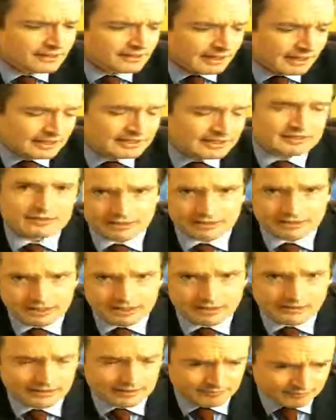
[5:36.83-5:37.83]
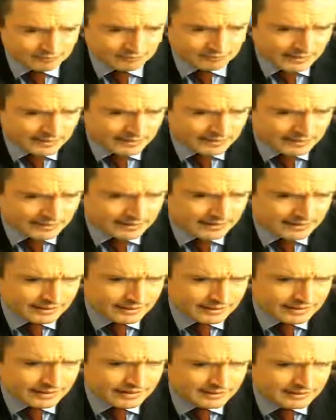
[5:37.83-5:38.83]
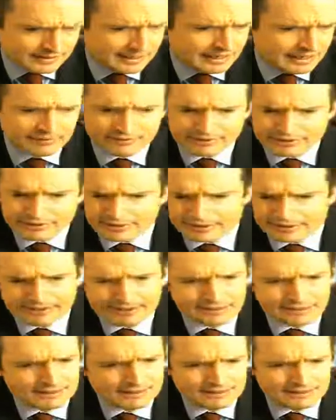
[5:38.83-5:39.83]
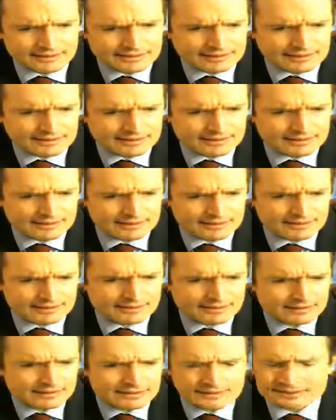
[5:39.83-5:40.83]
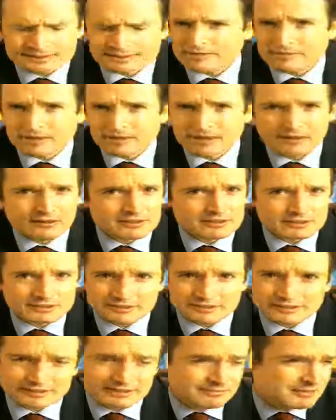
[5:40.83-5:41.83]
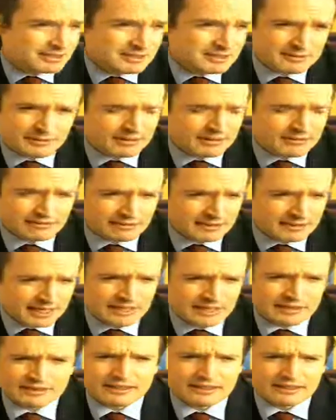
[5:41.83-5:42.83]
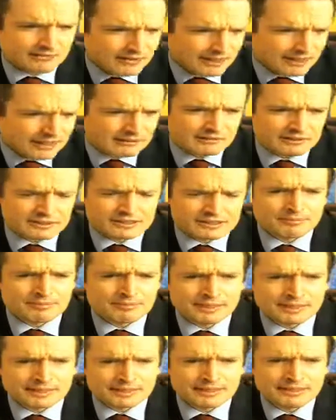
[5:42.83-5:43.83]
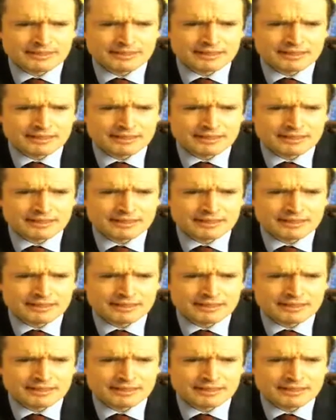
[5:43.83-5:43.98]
That's the reality. Now, that's not about R's or D's. I'm just about reality and the fight he wants to pick.